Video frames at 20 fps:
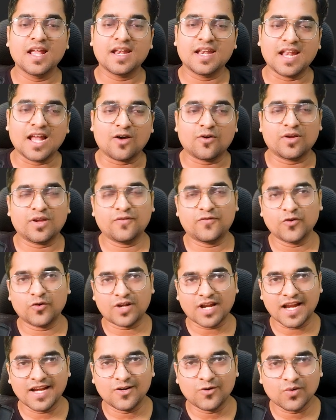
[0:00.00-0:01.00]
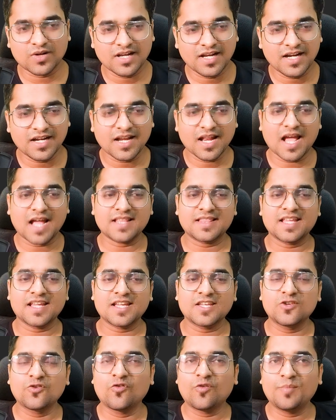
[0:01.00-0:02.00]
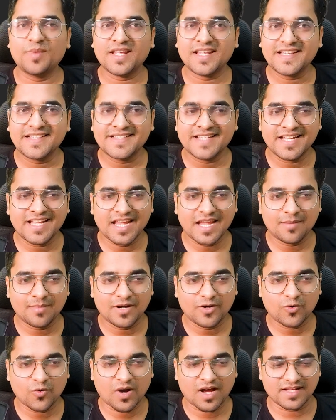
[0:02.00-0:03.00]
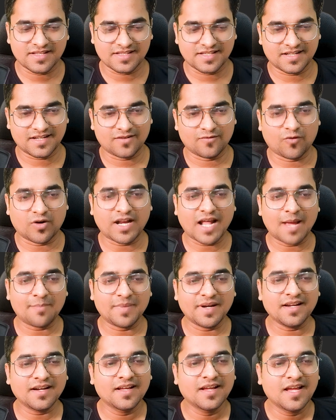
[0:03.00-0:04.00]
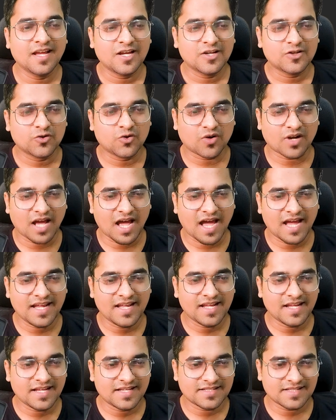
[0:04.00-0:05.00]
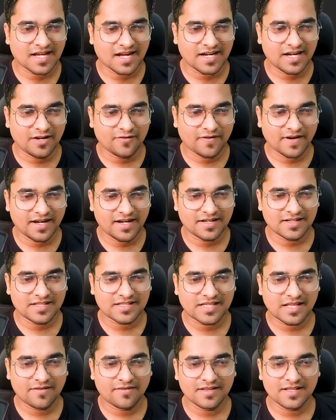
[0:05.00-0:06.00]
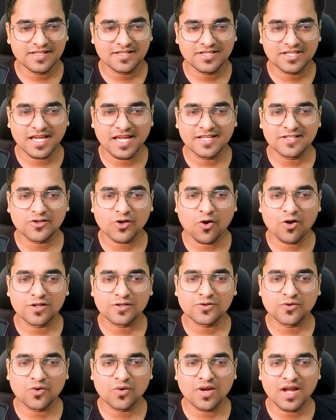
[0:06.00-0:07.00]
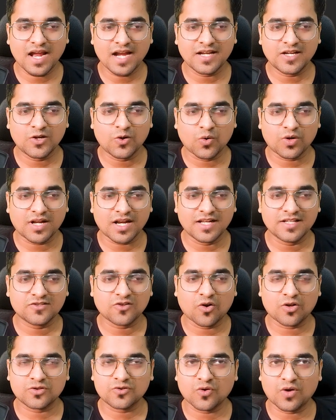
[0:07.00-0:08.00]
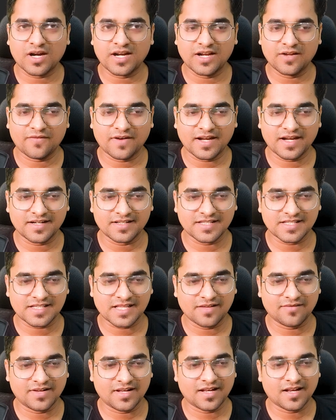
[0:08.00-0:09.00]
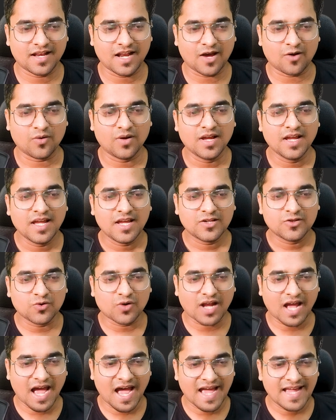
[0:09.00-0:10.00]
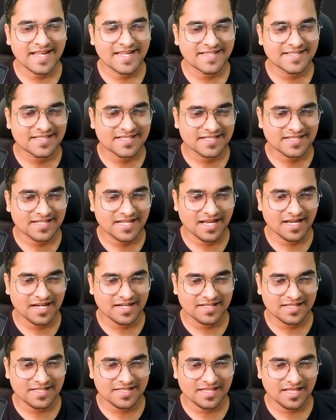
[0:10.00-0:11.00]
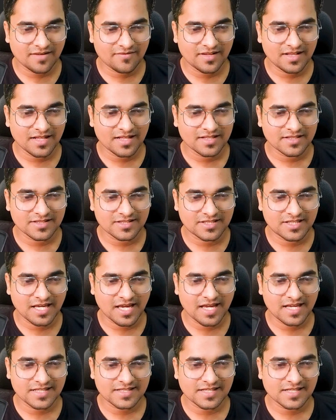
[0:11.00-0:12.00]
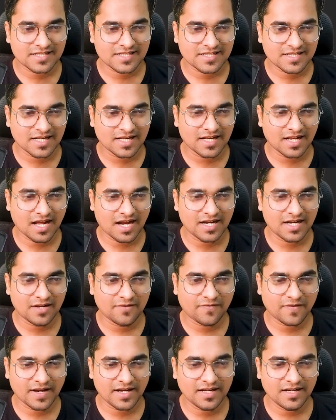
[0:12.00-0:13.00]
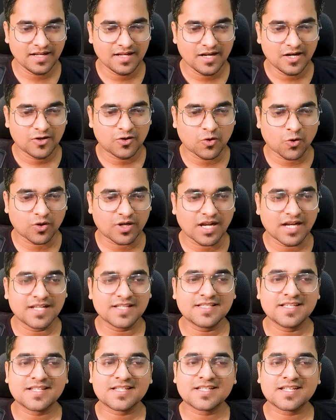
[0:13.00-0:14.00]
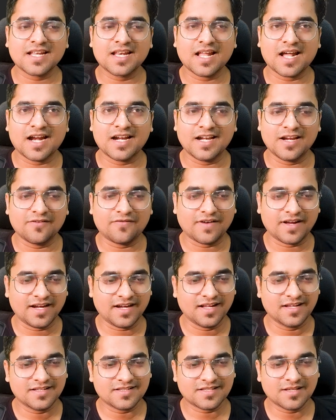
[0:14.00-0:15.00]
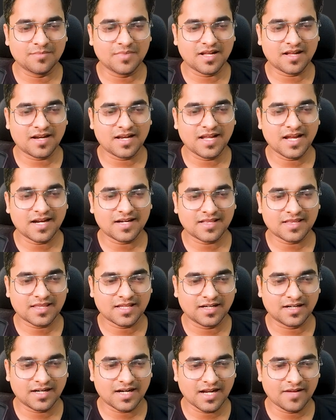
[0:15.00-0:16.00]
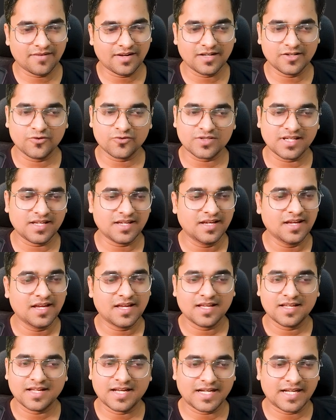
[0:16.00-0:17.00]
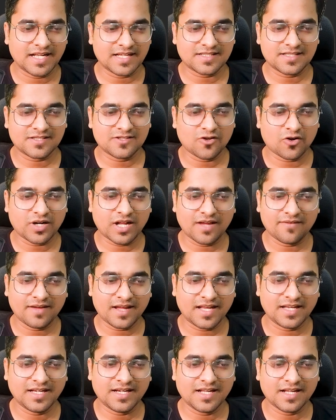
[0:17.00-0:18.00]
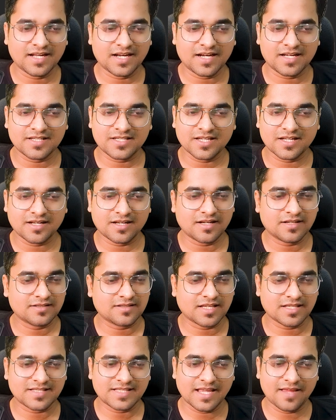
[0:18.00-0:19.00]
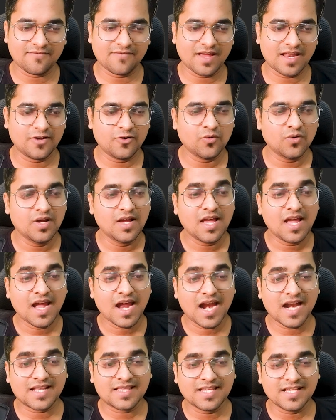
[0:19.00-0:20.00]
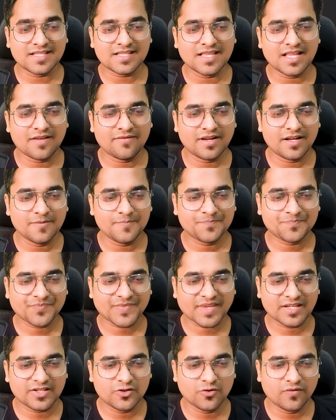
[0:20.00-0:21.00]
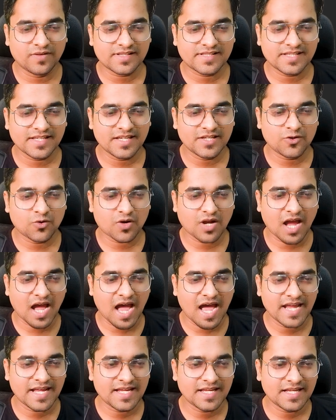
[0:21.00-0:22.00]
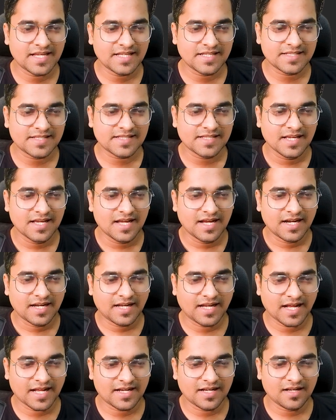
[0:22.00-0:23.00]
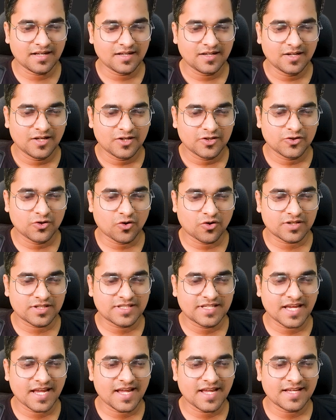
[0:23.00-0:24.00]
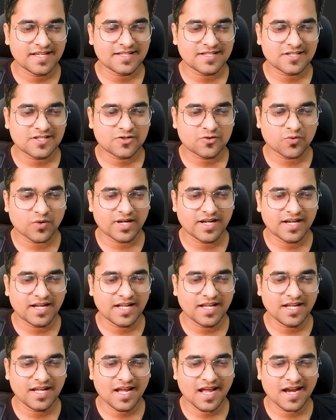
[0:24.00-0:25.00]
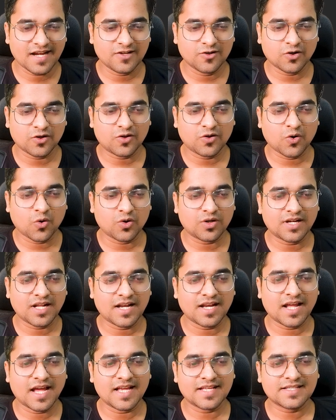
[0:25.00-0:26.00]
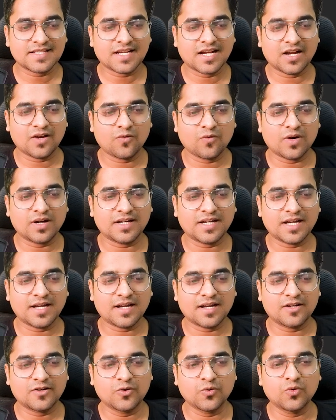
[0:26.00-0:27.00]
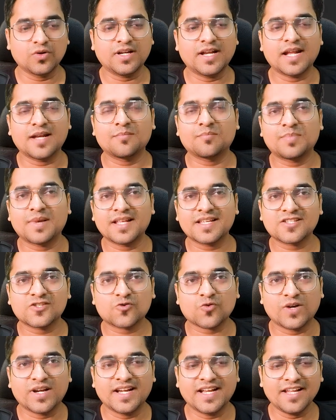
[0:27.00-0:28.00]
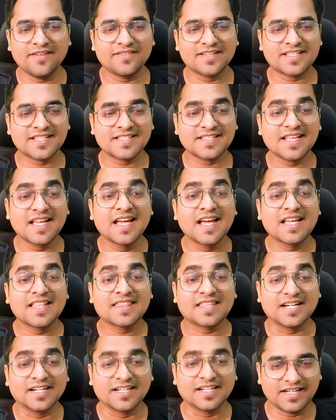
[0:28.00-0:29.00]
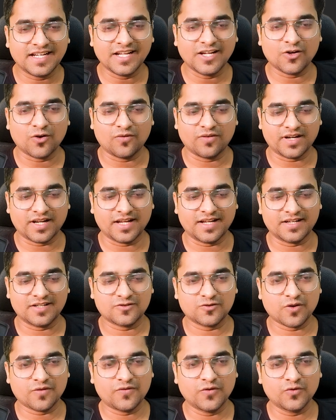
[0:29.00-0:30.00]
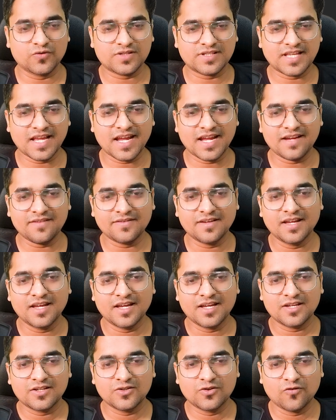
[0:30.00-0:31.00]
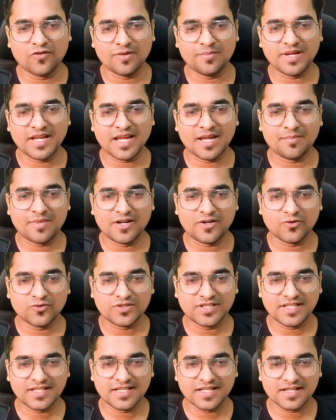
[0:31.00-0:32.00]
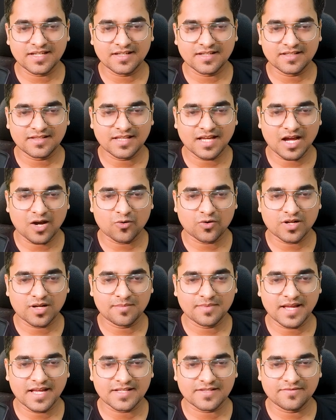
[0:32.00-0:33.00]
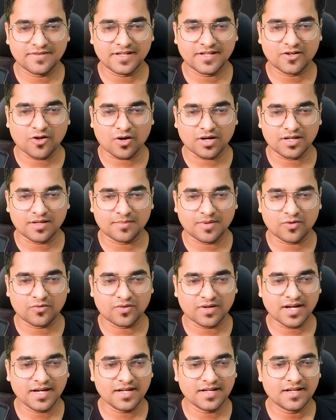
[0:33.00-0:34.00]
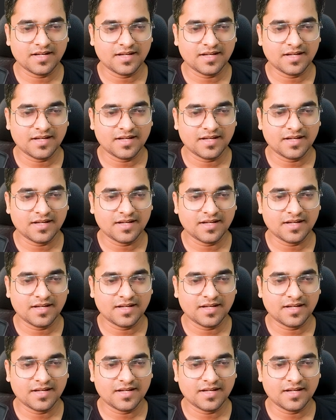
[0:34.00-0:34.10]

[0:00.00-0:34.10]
Now, if you try to relate, I think you will be easily able to answer. What happened? Your I is undefined at this level, j is also, and total is also undefined at this level. Now, your I is 10 at this level, j is still undefined, total is still undefined. Similarly, at third level, you see it does not have any declaration, the same value. At this level, you will see your I is 10, your j is 20, and your total has converted to 10 plus 20, which is 30 over here. So if you save, you will be able to see the outcome as we talked about, right?